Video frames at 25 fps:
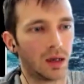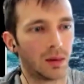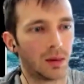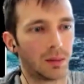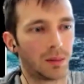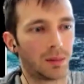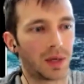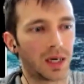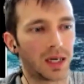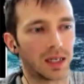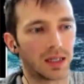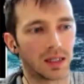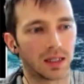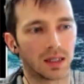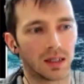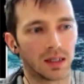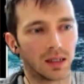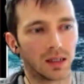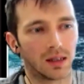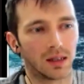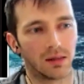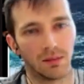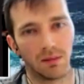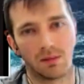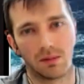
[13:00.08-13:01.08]
But
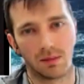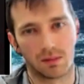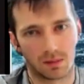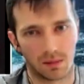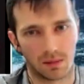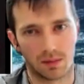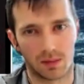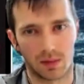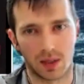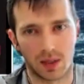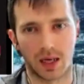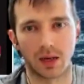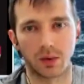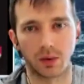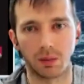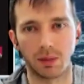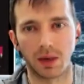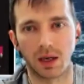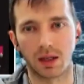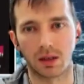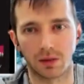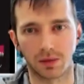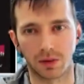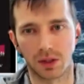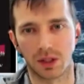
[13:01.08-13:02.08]
how do we
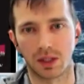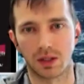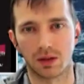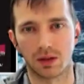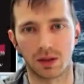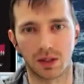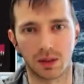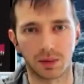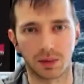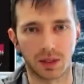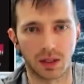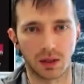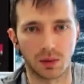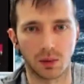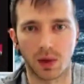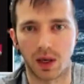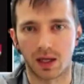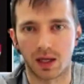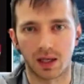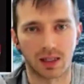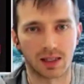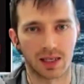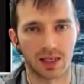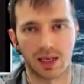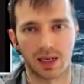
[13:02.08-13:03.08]
model for serendipity?
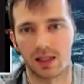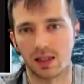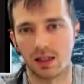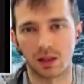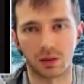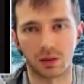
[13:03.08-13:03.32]
What exactly do